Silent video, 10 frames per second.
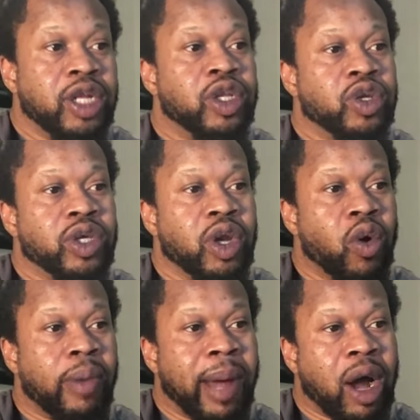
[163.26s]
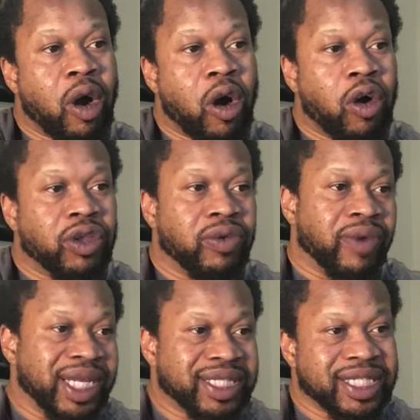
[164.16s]
do you know about all the
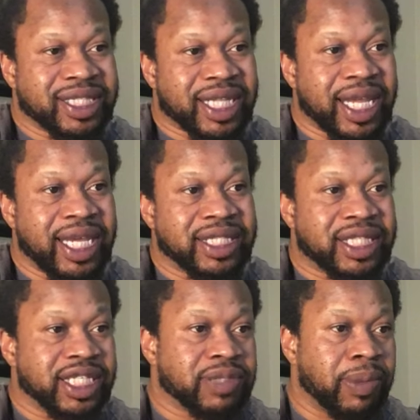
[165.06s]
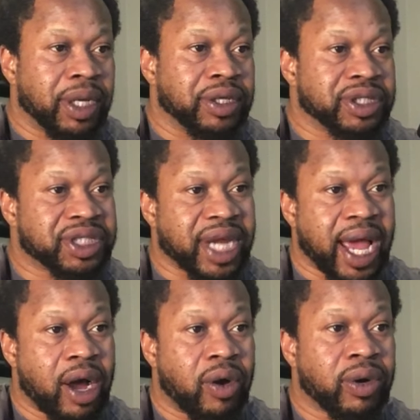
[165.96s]
racist things this mother's
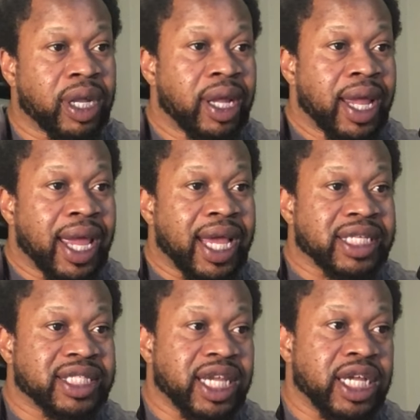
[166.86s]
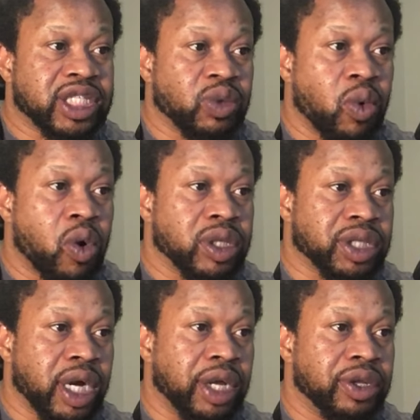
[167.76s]
child has said towards
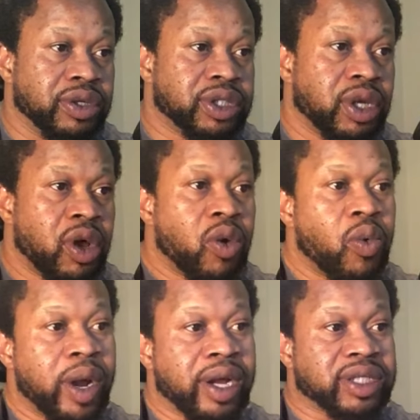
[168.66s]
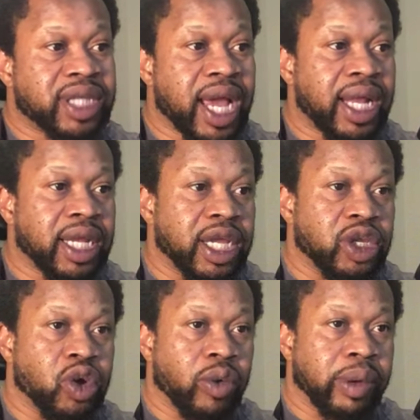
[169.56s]
others? Where is that in
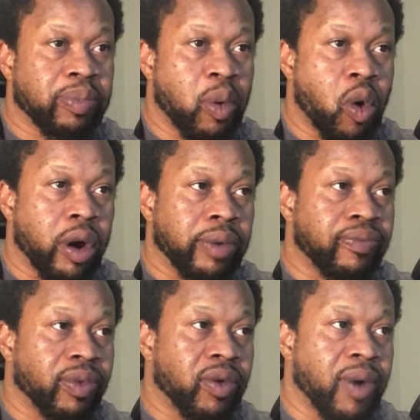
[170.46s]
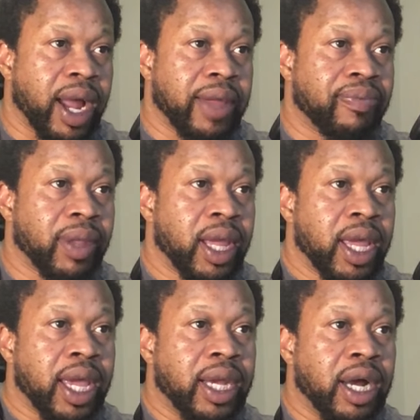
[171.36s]
your report, right?
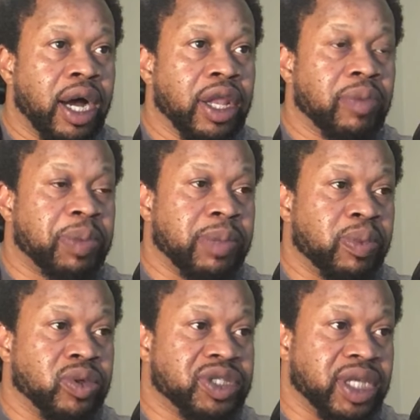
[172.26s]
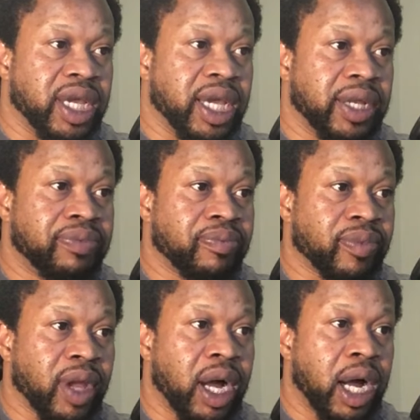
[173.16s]
And other people said,
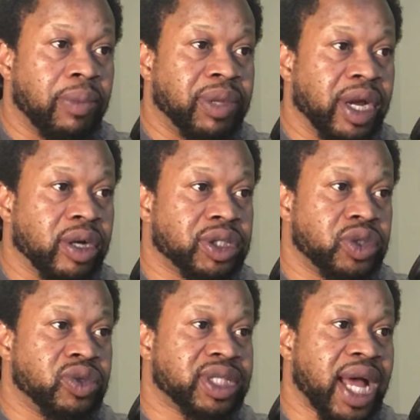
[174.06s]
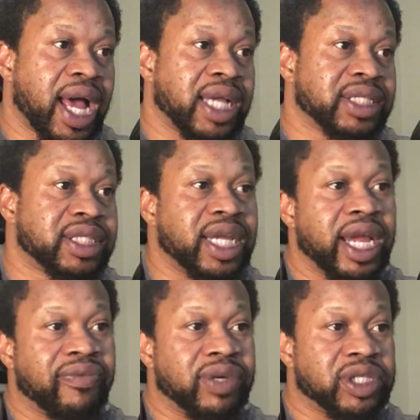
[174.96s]
there are two sides to
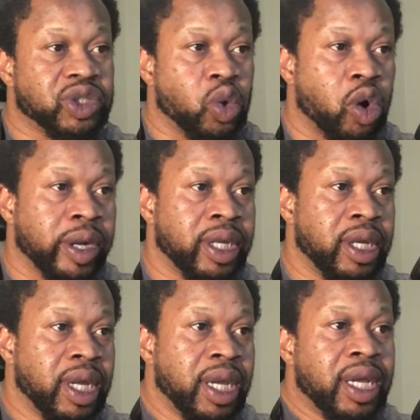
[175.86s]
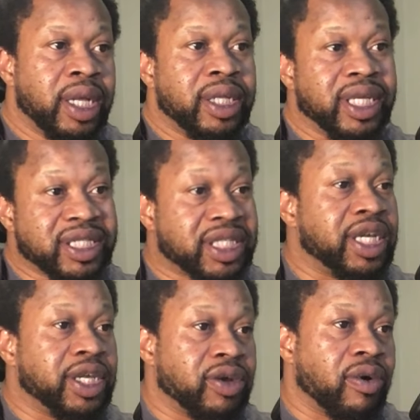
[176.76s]
every story. This
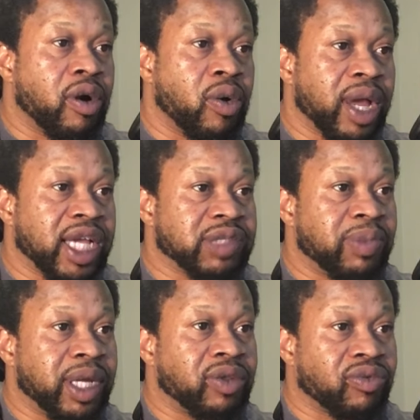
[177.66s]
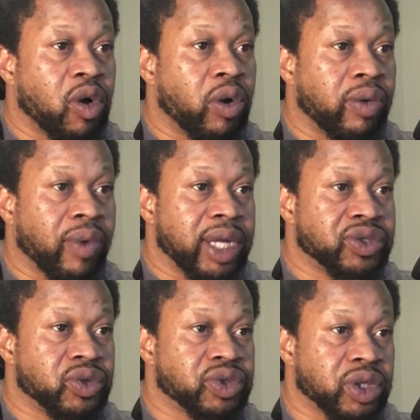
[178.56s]
10-year-old has been throwing
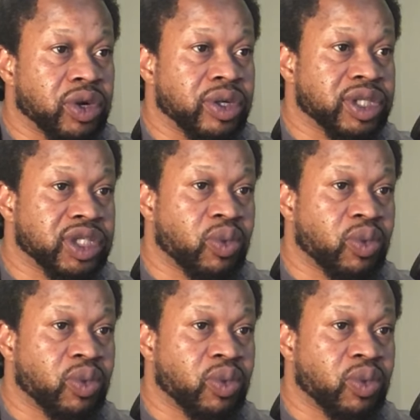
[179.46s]
racial slurs as